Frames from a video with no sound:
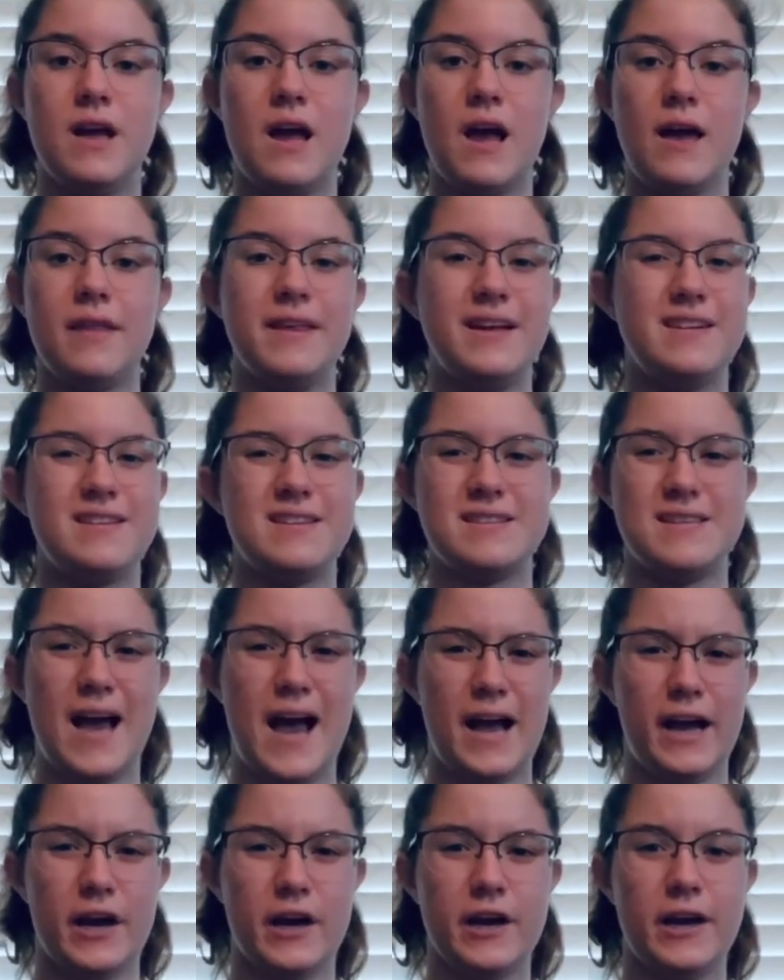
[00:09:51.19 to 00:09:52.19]
I think it's a
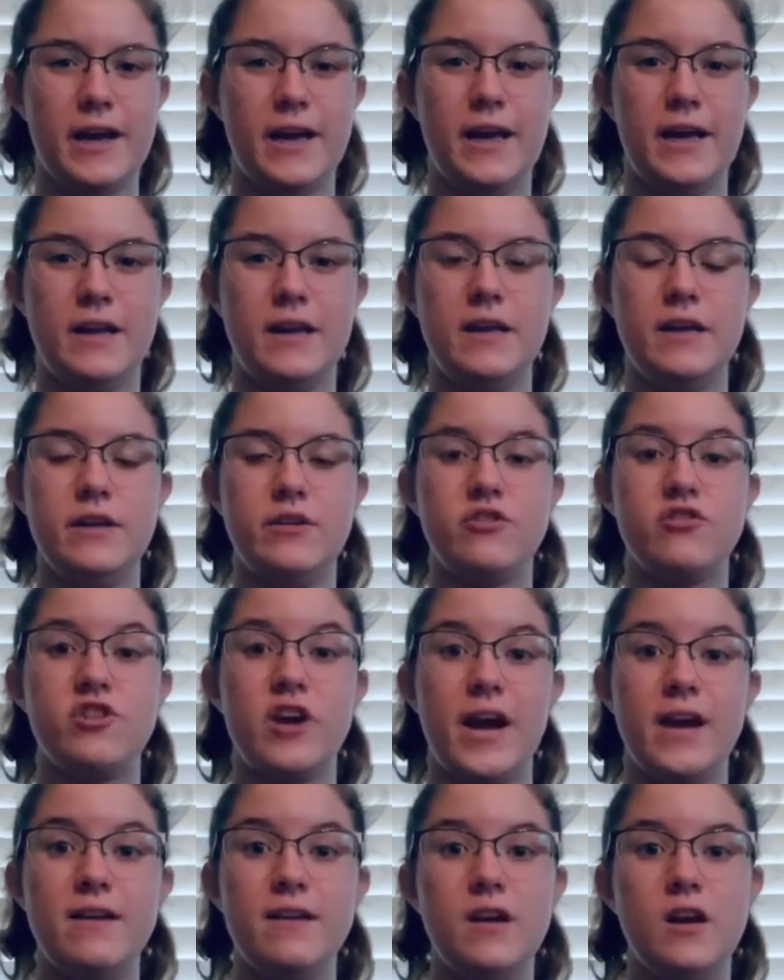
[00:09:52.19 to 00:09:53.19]
dagger, and he's
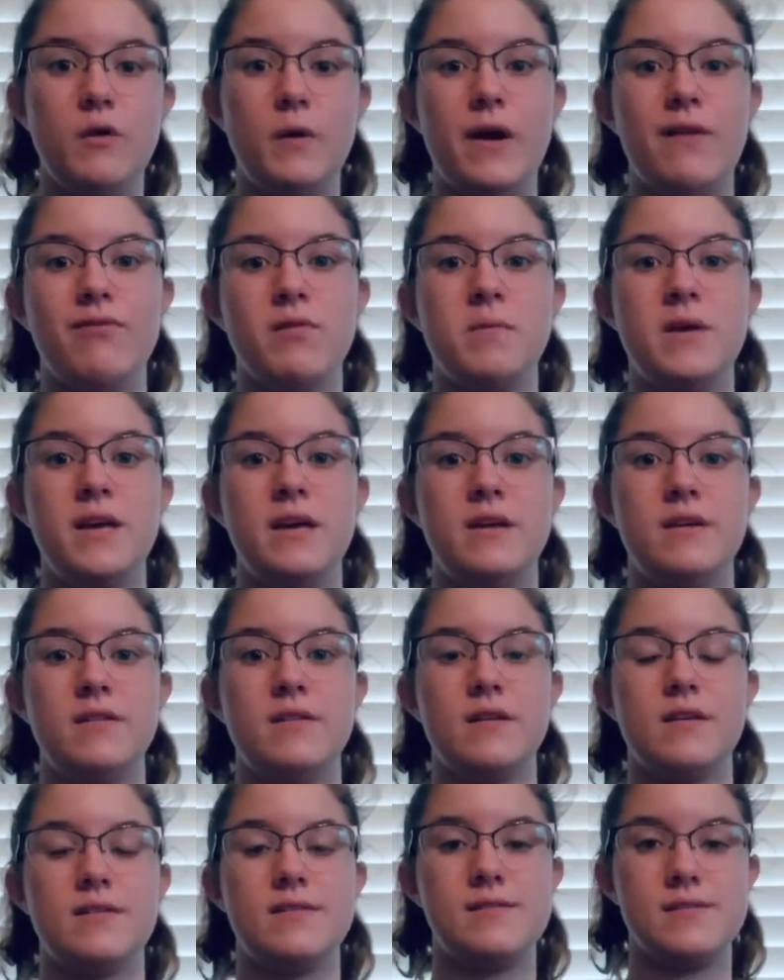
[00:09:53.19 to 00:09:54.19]
trying to get away from
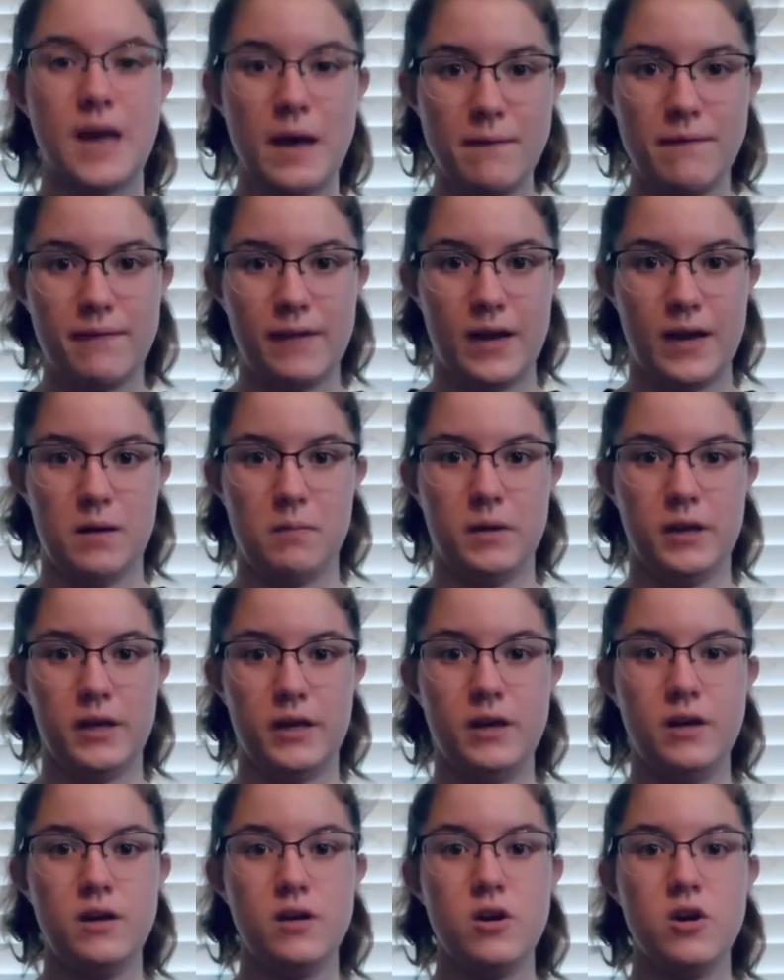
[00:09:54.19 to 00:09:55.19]
his step
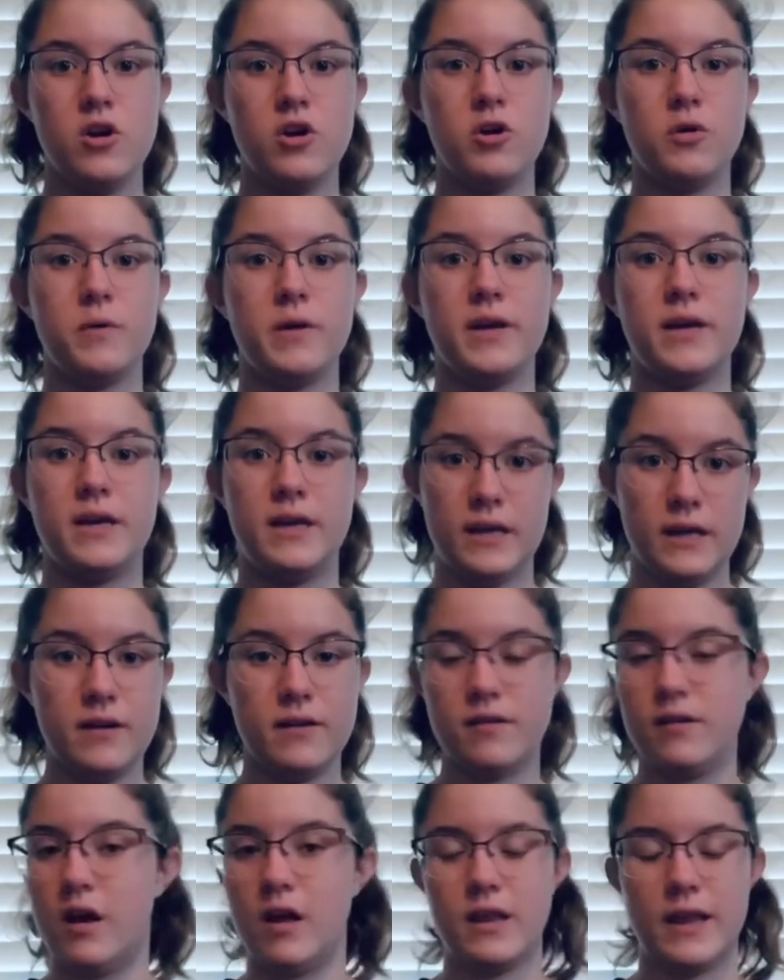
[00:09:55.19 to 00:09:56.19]
family, who he does
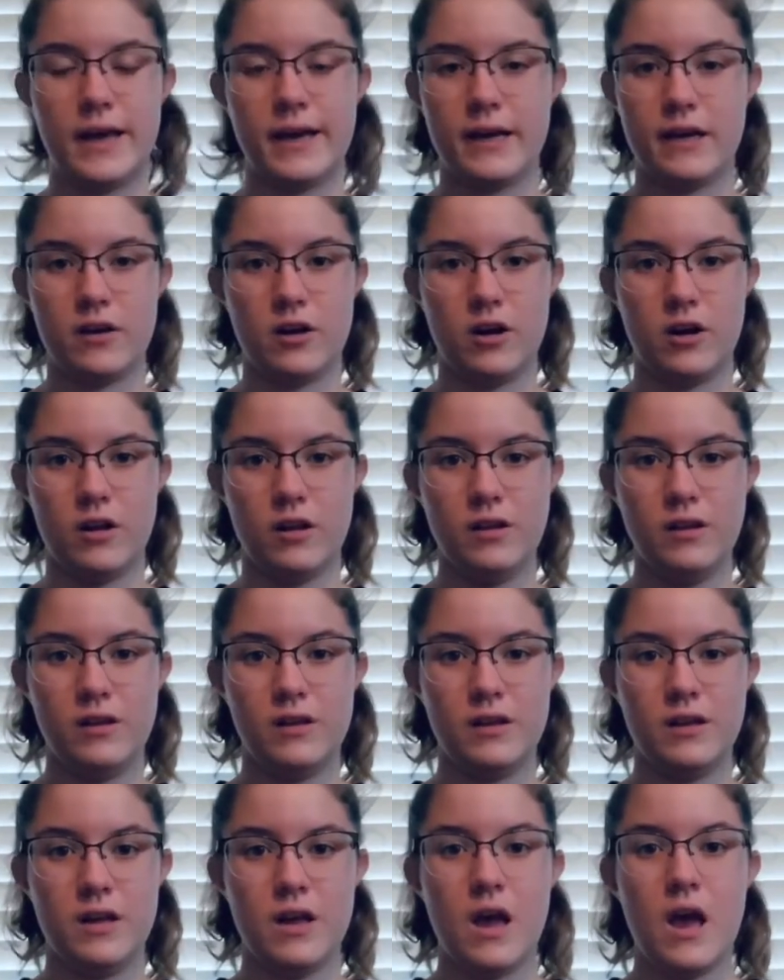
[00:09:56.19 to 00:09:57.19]
not like at all.
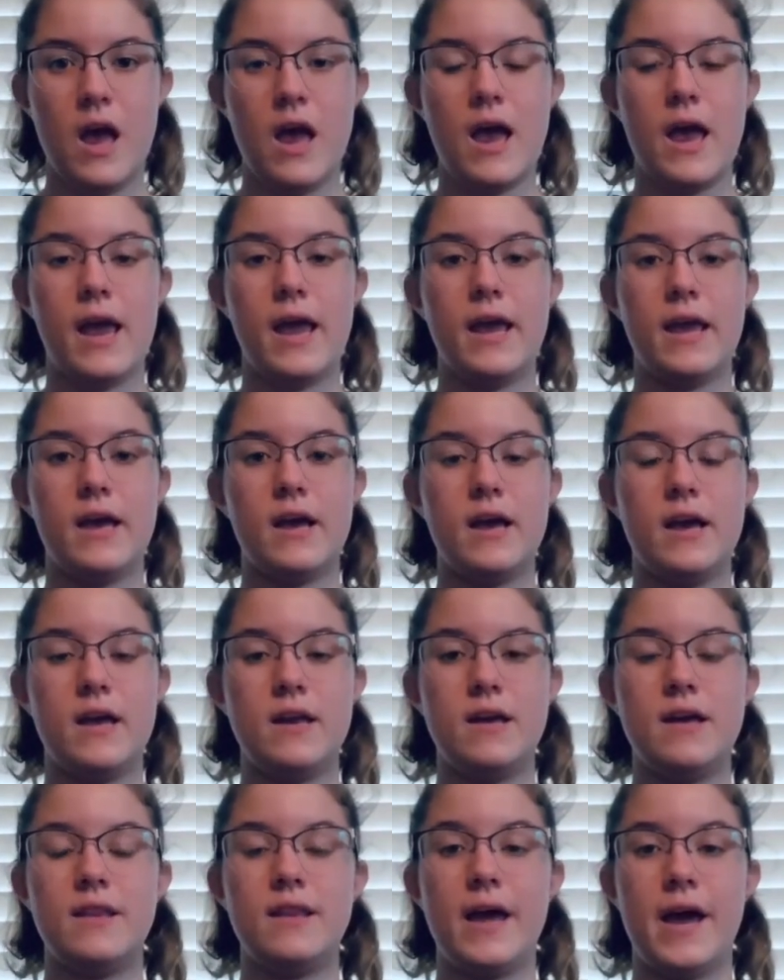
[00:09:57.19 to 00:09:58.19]

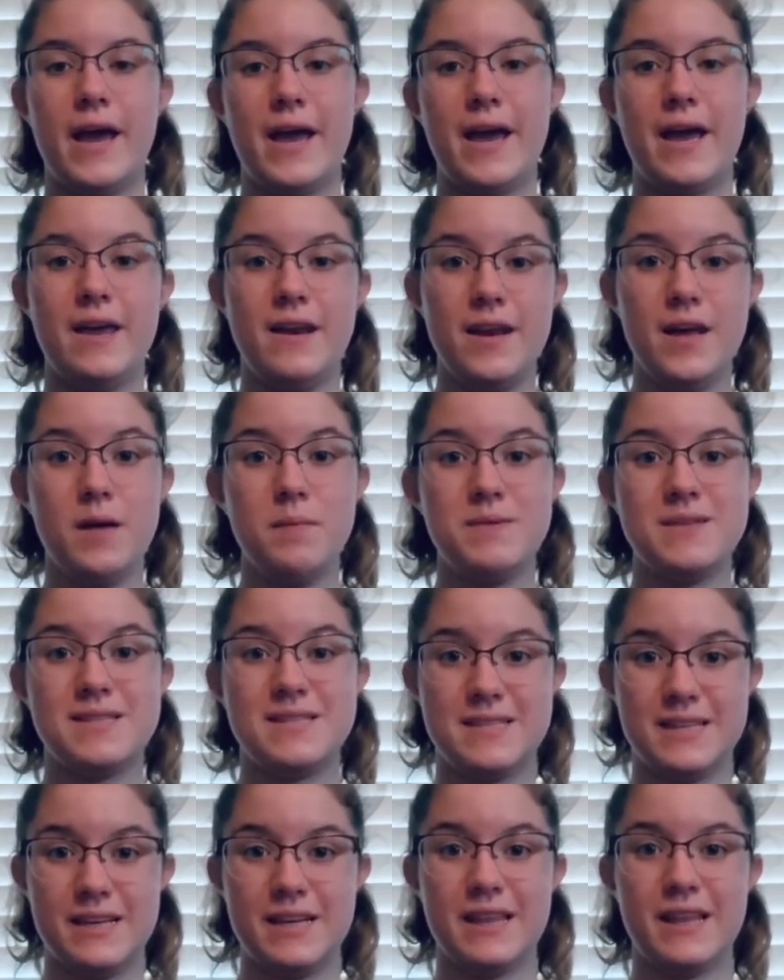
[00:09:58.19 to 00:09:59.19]
and they end up
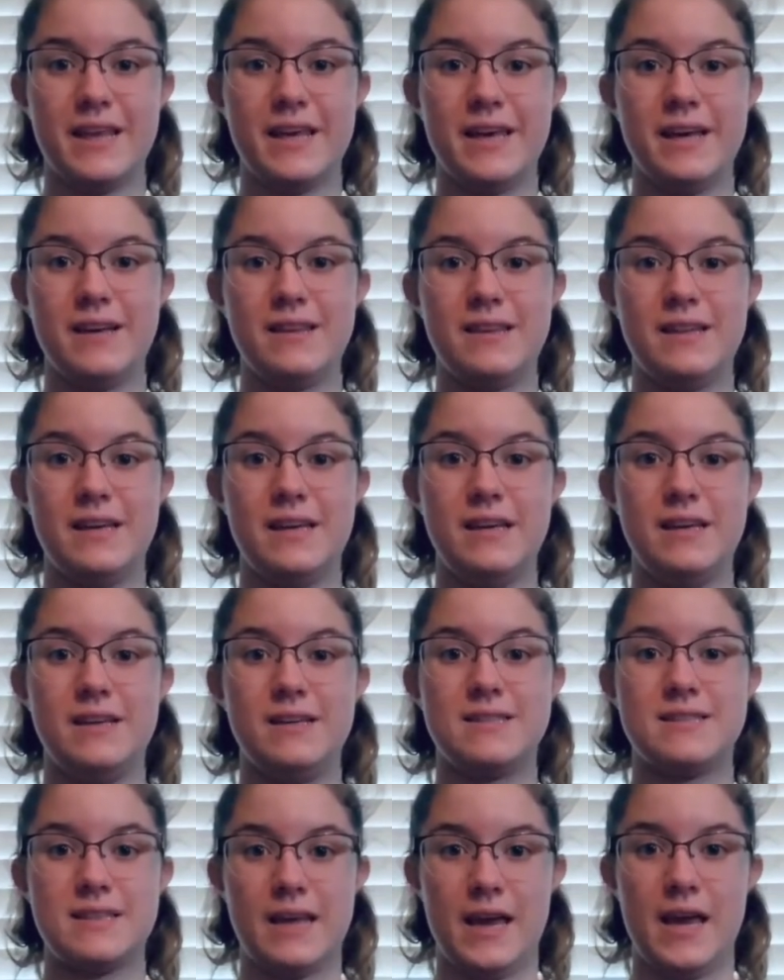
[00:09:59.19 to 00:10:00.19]
stealing the
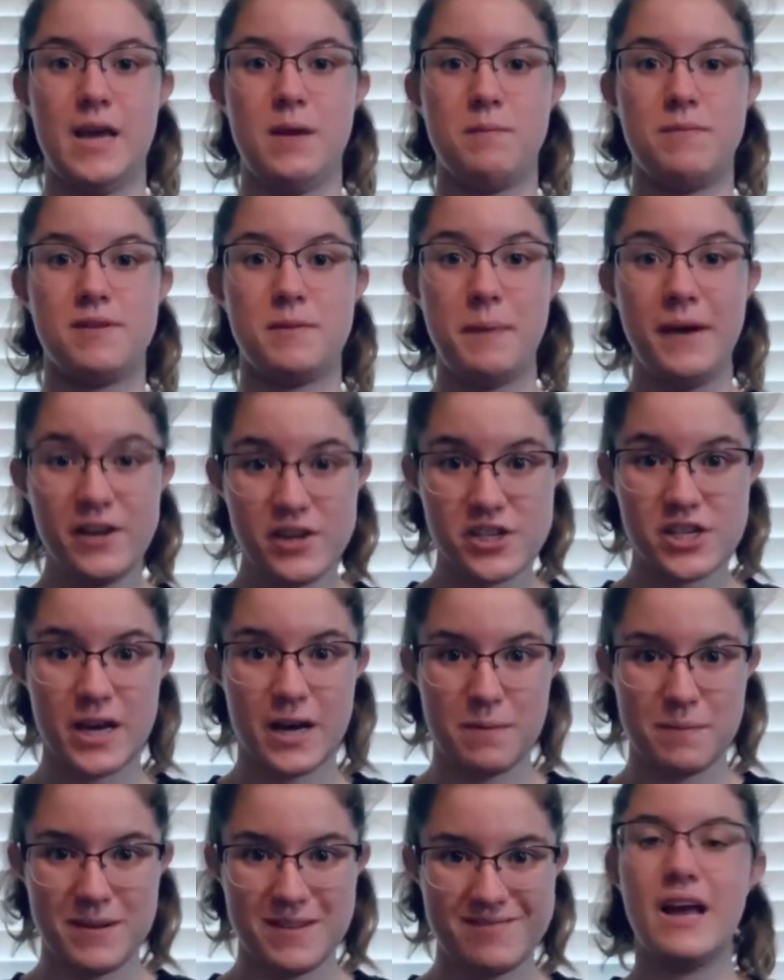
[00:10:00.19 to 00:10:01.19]
same
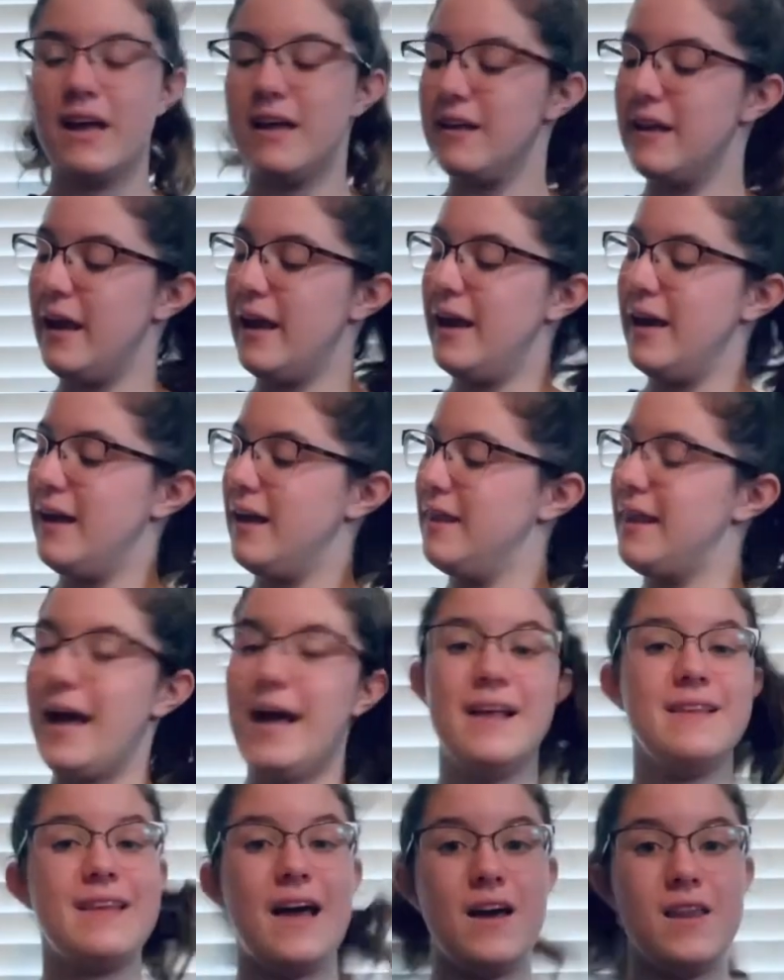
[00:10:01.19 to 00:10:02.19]
spaceship. And that
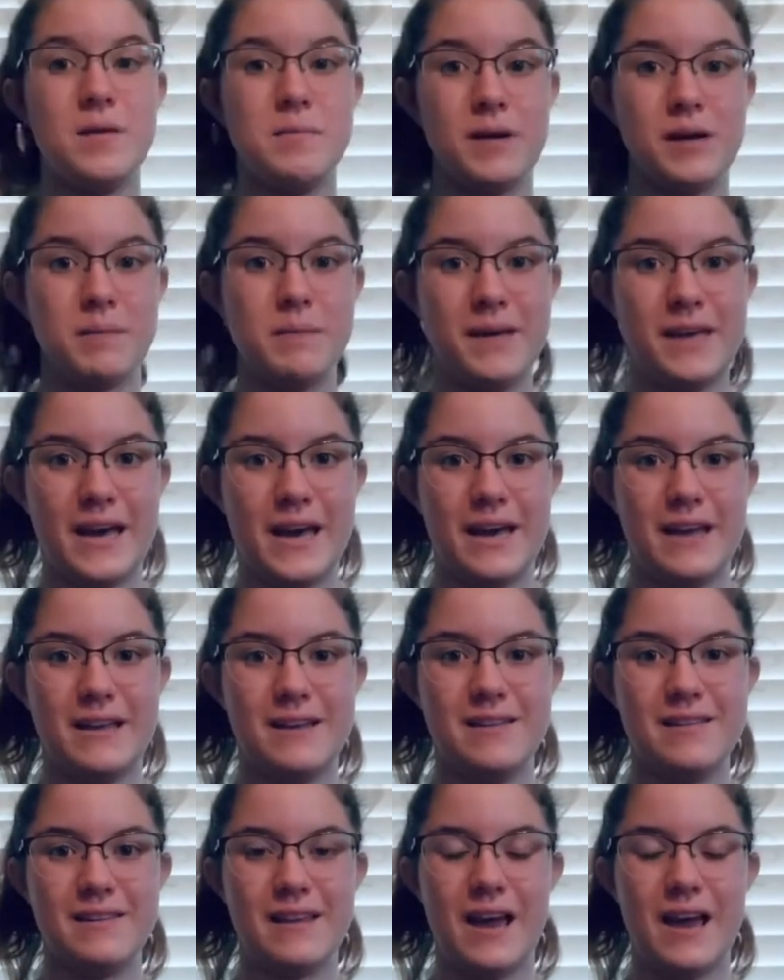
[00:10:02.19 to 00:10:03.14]
is how the book begins,